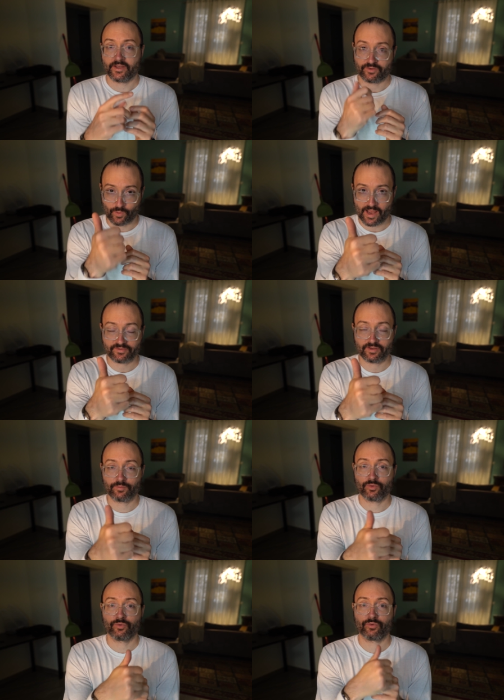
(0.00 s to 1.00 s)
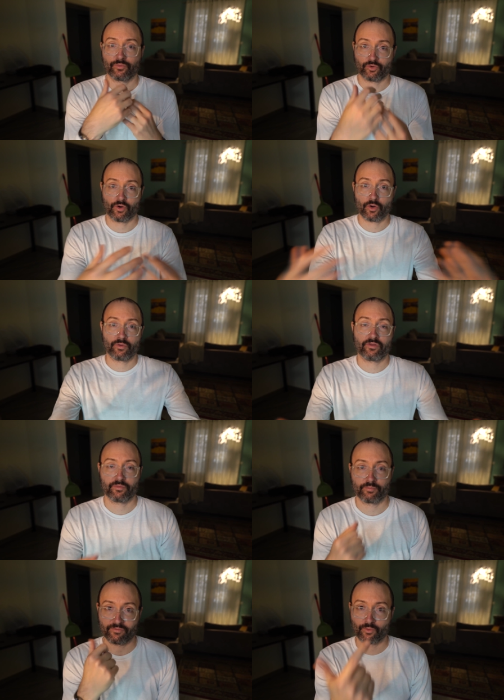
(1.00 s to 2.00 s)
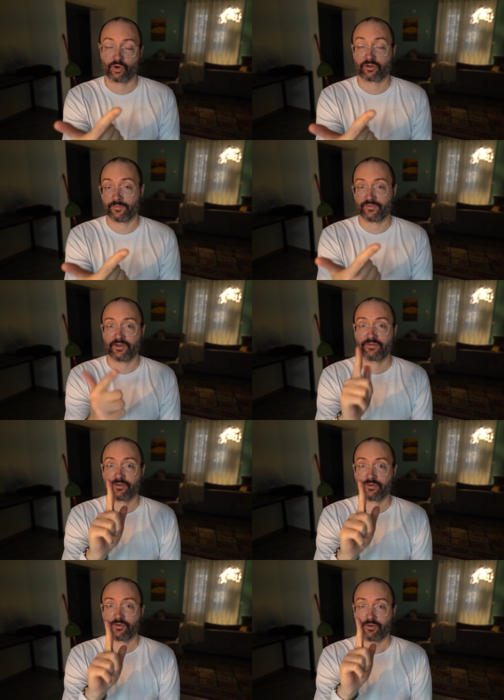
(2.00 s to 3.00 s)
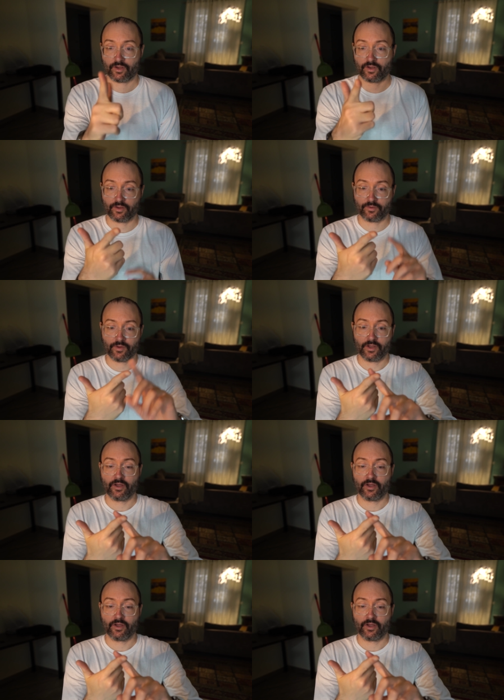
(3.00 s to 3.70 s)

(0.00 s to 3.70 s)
It's a waxing moon, growth, before eclipse season. The